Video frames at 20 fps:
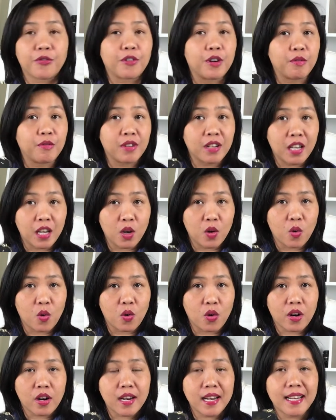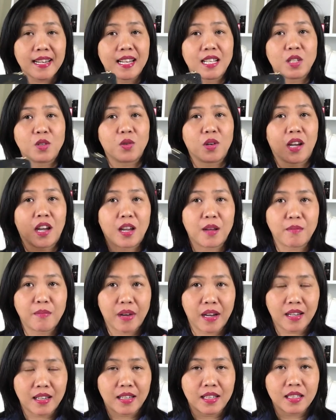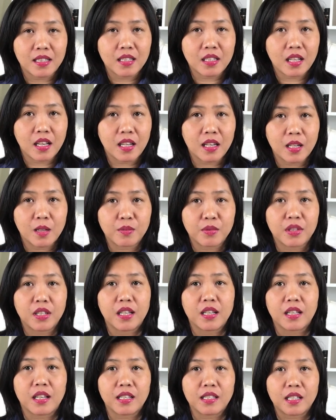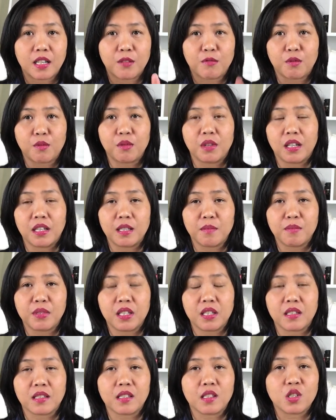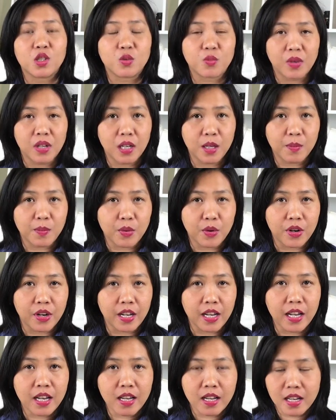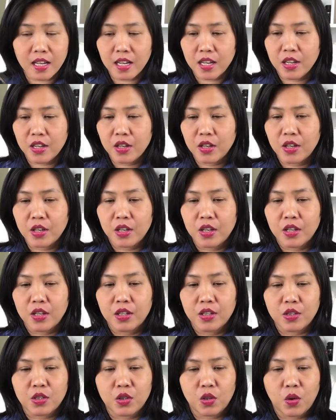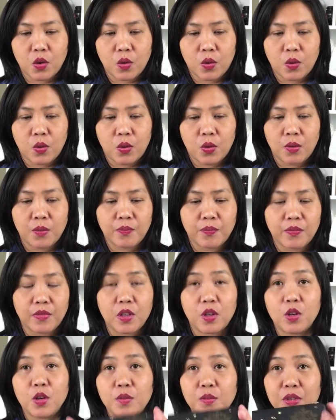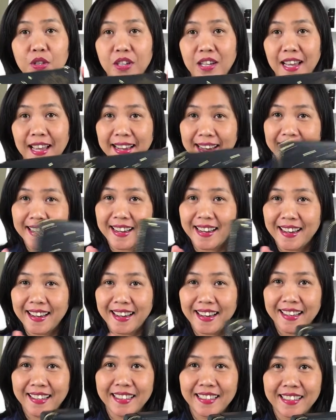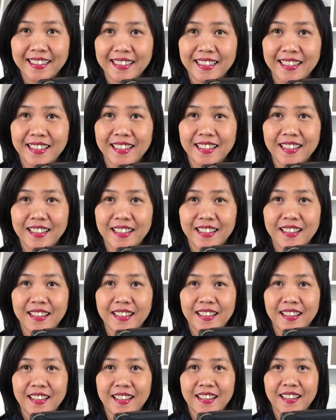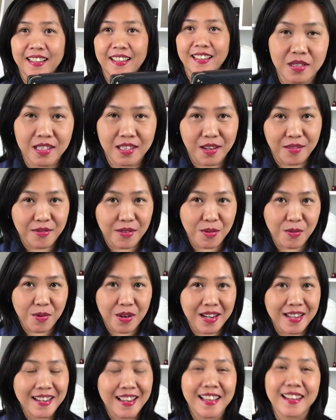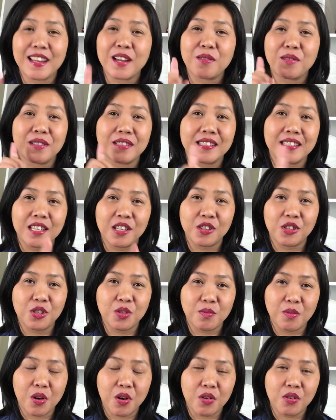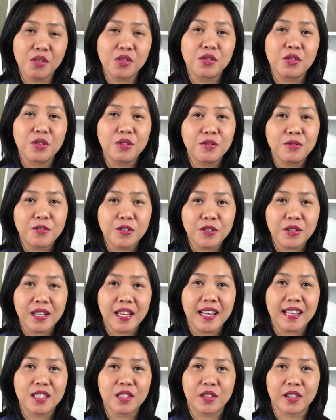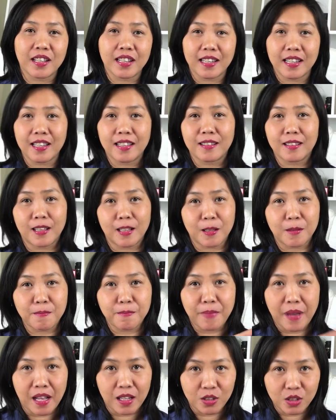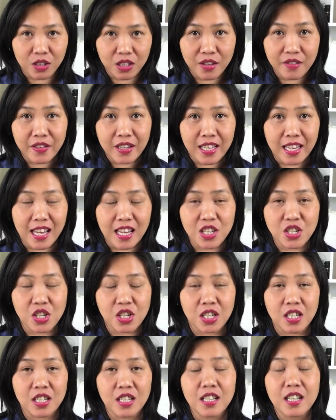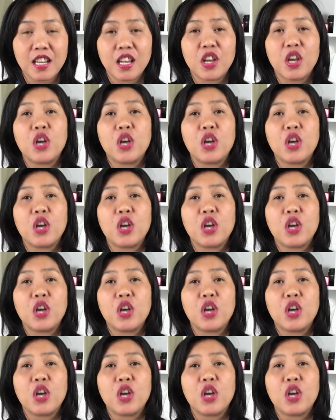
from Dior. That's why I buy this lipstick. Aside from the lipsticks, it's really pretty. So, hope you like it. Much everyone and I will see you tomorrow. Don't forget to click that bell notification